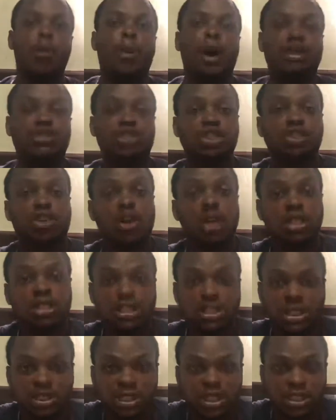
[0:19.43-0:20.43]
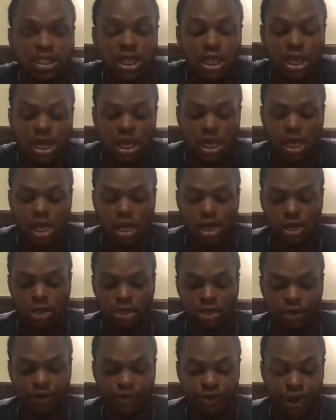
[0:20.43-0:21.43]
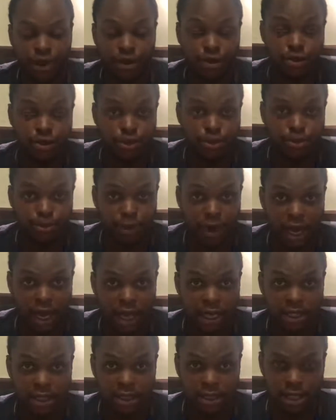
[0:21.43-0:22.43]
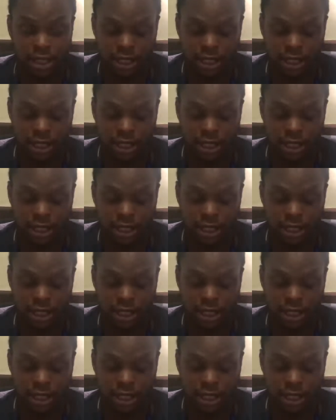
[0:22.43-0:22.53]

but I just got this on a very good price